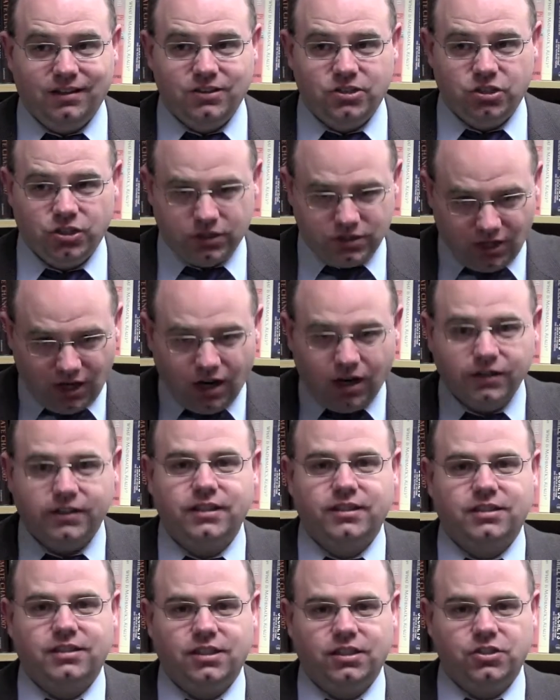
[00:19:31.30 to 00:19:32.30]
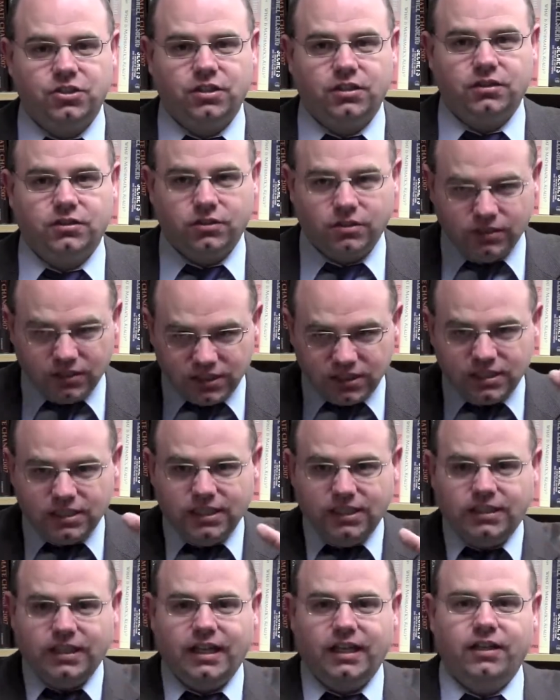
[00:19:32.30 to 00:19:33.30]
Just our decision to
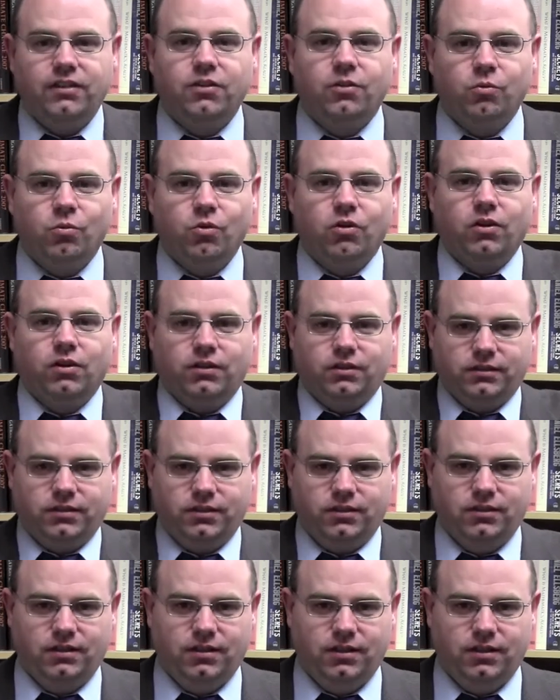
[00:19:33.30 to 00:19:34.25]
see that in the world